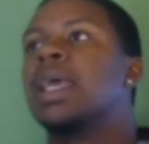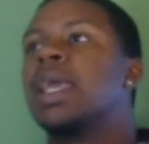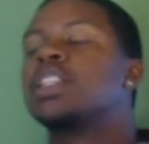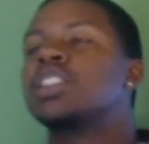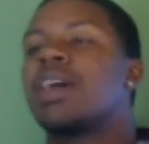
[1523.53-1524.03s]

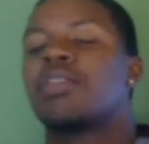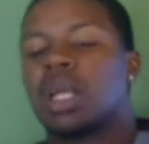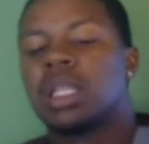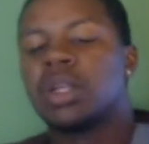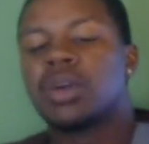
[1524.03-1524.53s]
it is
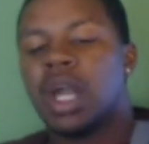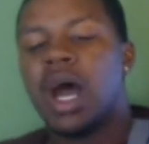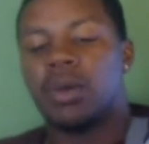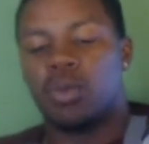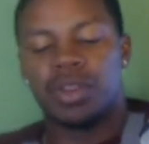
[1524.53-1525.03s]
never clear
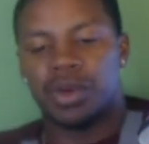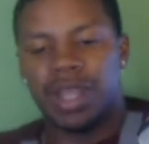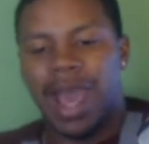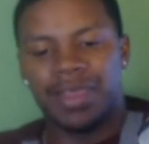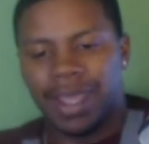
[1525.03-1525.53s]
cut whether or
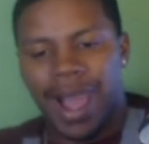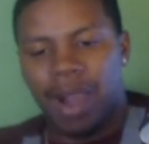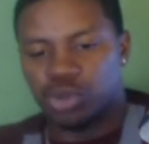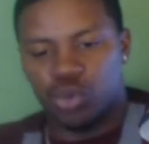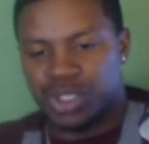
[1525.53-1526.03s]
not the
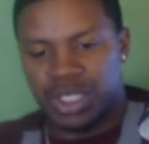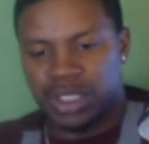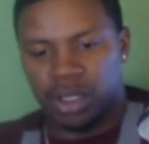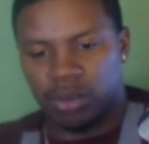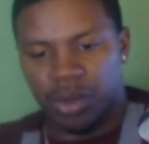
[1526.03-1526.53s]
guy was
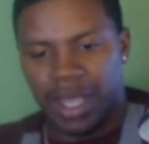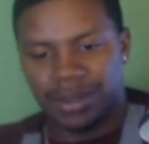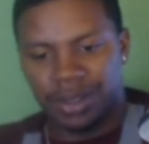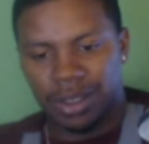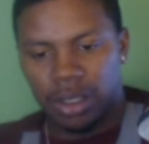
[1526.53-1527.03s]
resisting
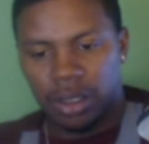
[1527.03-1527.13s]
arrest.